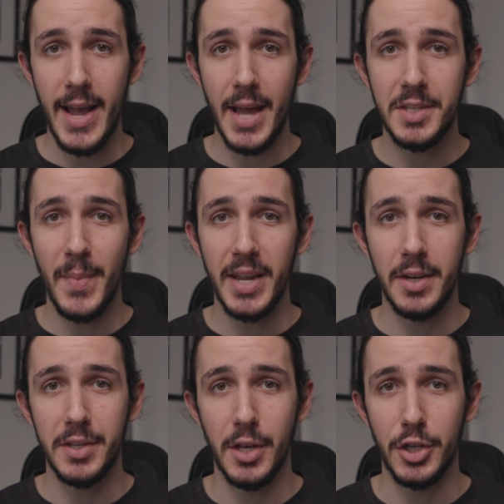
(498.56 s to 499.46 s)
I had to make a
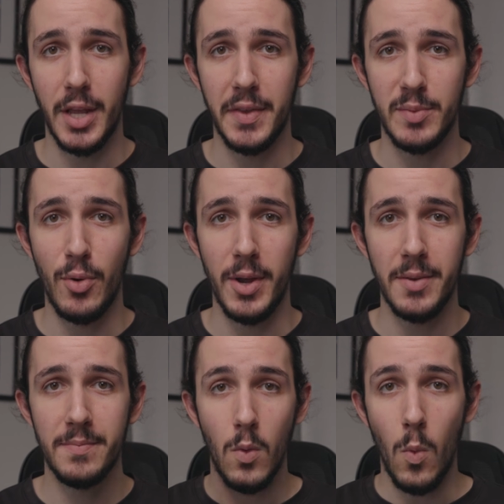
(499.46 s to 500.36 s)
decision at this point.
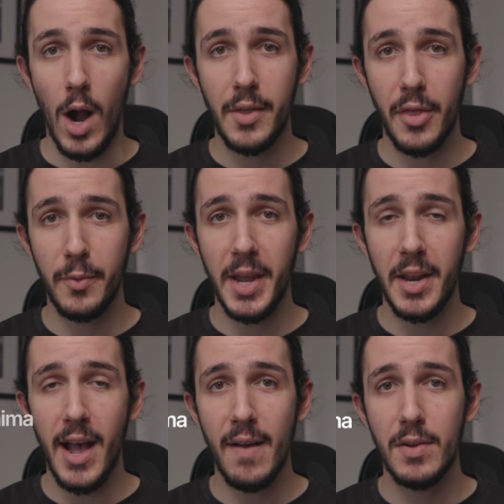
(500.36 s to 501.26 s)
Walk the
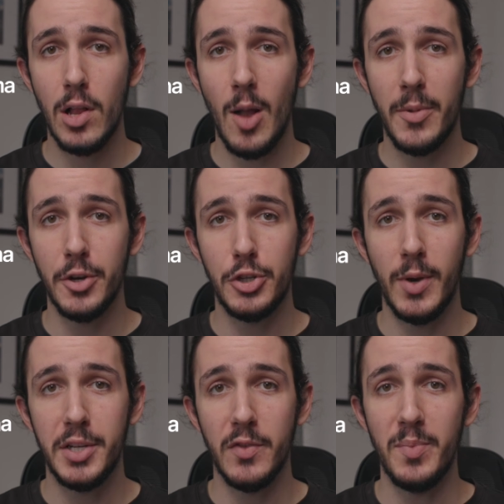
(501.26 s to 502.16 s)
3.5 kilometer
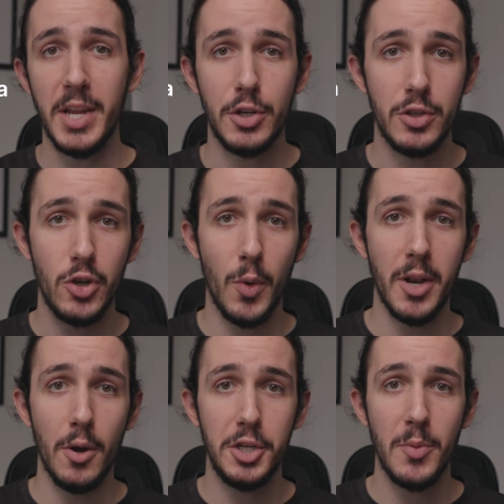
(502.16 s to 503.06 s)
stretch of beach to
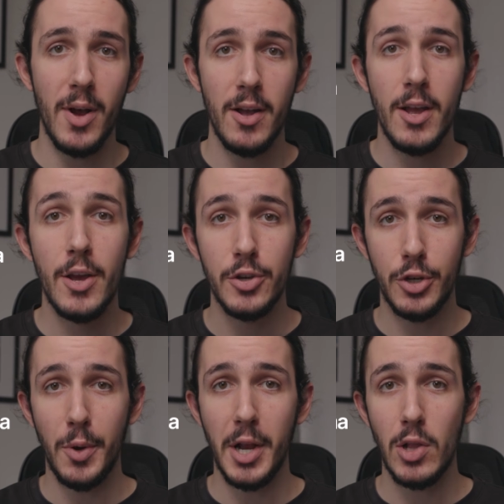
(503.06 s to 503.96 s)
Enoshima,
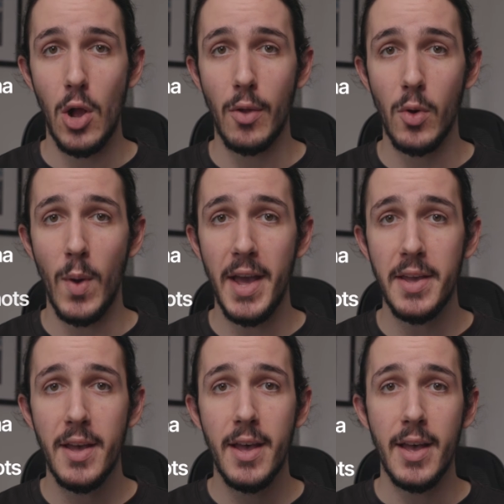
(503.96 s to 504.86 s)
shooting along the
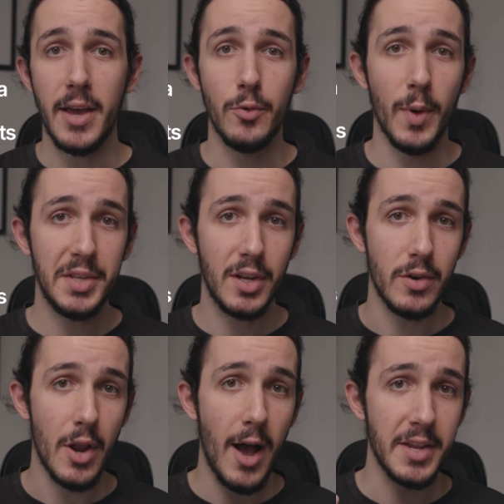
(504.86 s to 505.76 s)
way, and risk
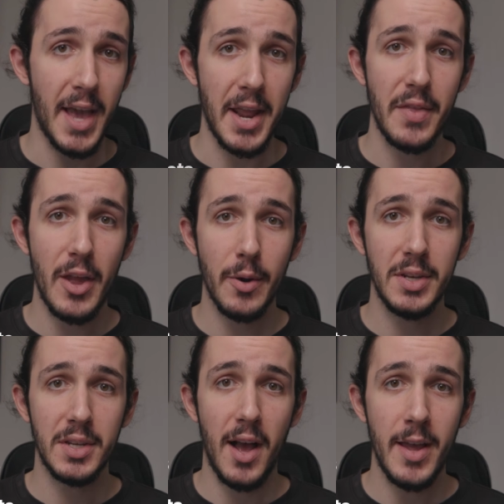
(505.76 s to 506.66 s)
not getting there
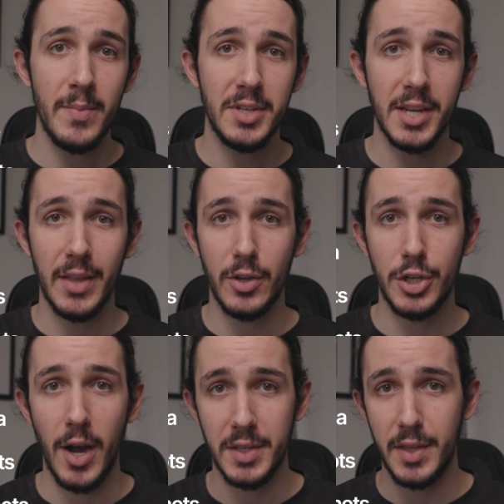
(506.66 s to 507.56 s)
in time to get the
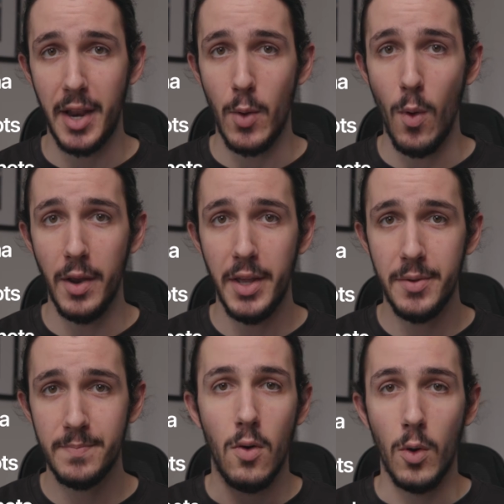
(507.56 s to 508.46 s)
shots that I wanted,
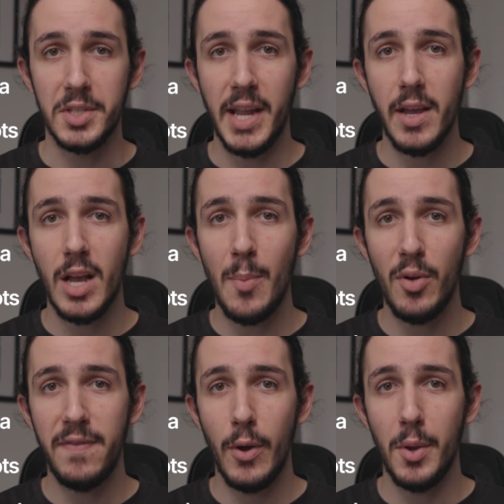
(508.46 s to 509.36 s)
or take a
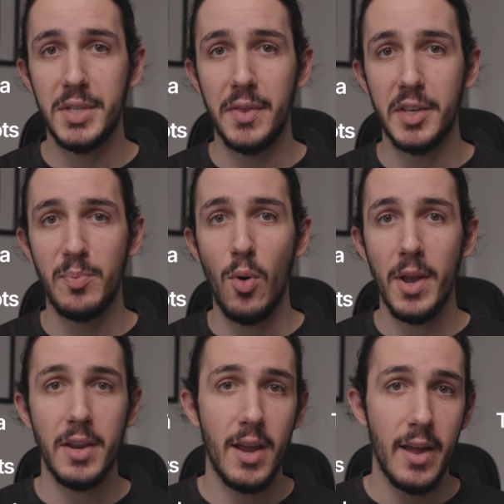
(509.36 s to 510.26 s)
couple photos at this
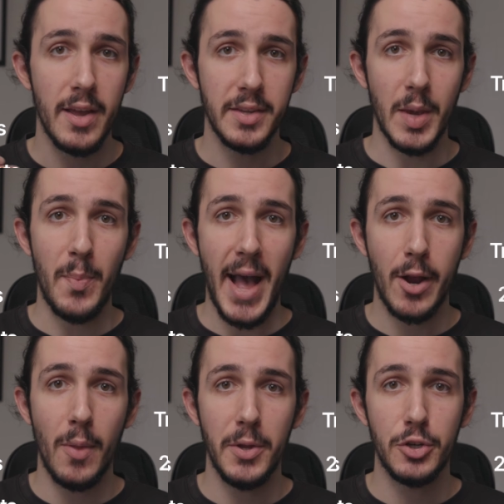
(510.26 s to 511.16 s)
point, get
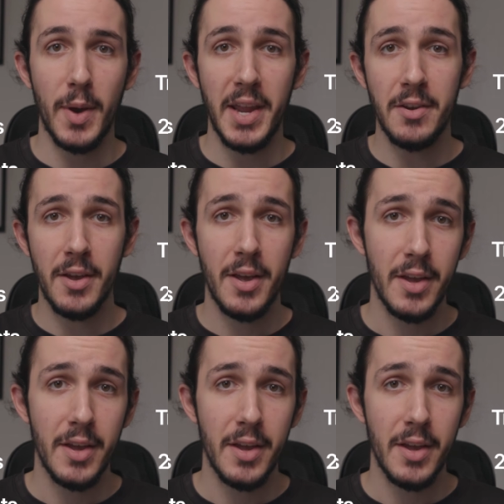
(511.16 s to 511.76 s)
back on the train,